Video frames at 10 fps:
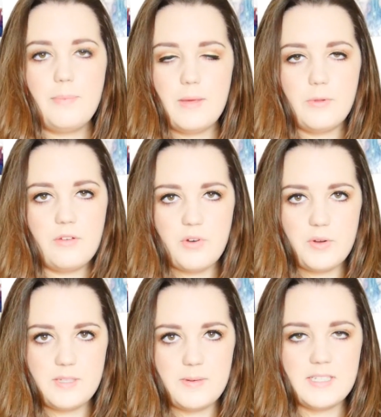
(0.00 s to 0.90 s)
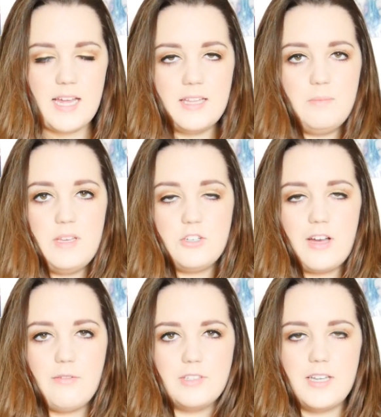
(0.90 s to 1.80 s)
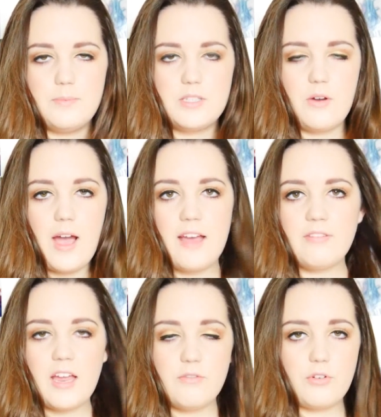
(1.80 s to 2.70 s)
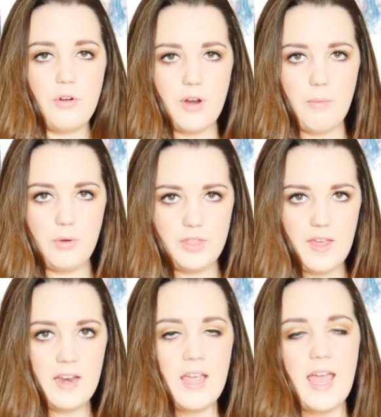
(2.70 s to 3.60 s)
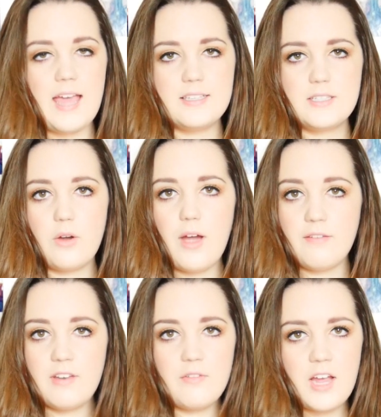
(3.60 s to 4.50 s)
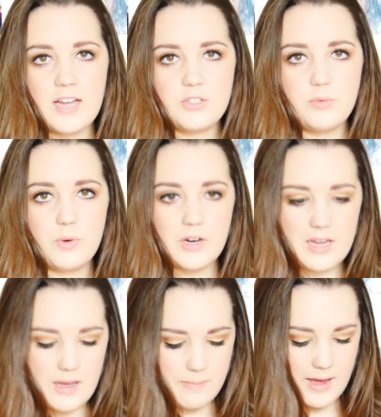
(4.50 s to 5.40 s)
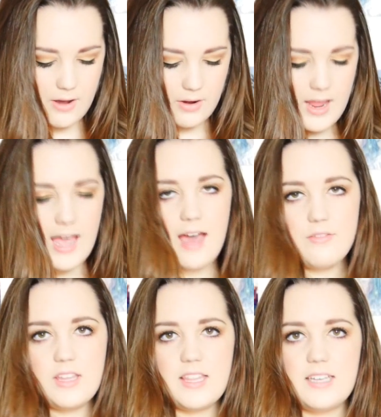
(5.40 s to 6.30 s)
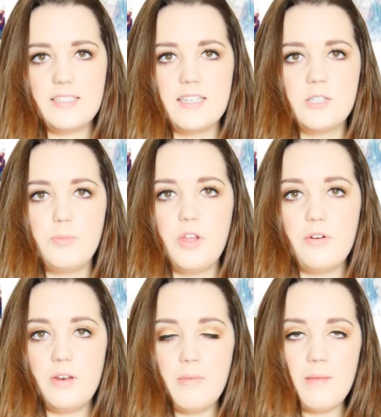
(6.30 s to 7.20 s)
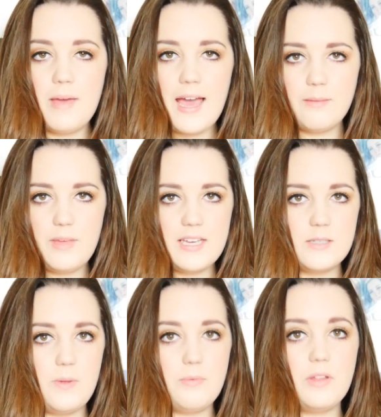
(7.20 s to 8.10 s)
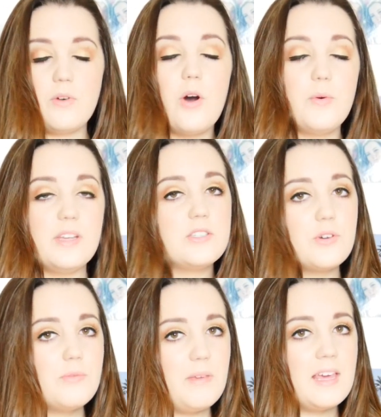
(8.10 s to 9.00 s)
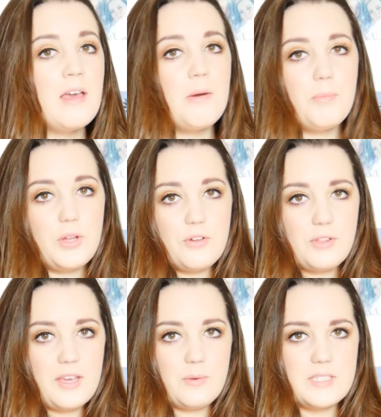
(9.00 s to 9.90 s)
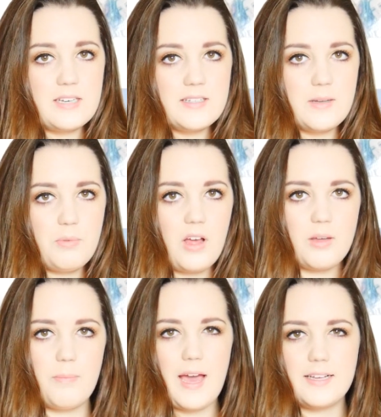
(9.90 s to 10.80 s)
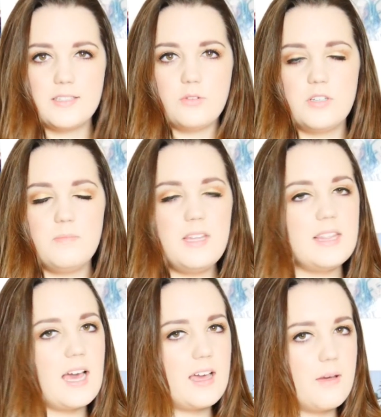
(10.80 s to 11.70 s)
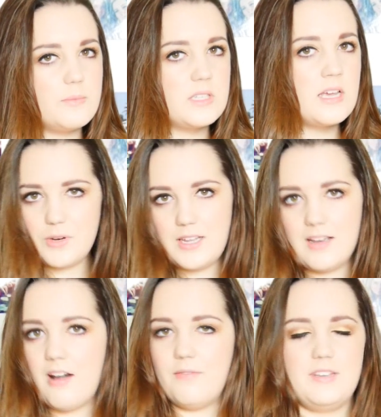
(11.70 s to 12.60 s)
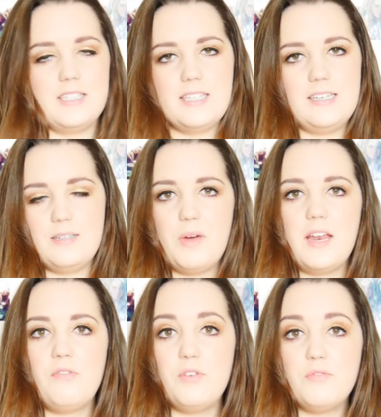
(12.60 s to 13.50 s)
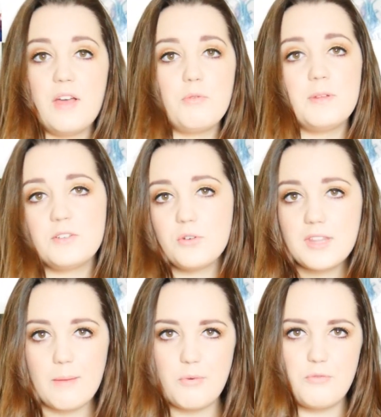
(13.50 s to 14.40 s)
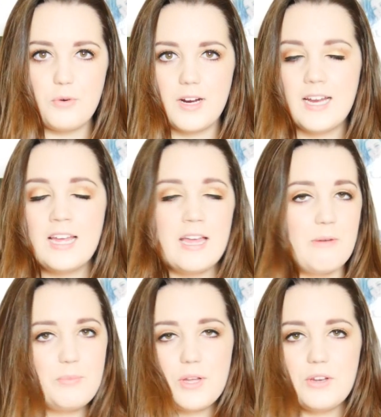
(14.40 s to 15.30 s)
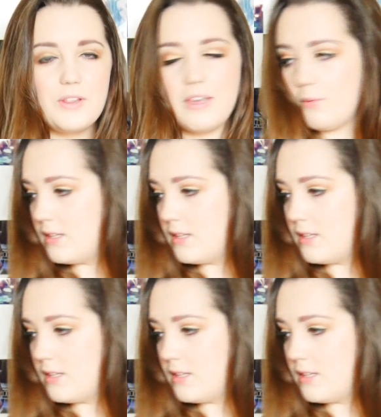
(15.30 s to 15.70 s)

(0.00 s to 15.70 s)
people have always been telling me travel tips, so I've kind of grown up with it. And so I've never had to worry about having things explode in my bag, because people have always told me, put your liquids in a Ziploc bag. So to me, that comes pretty obviously. But if you've never been told that before, put your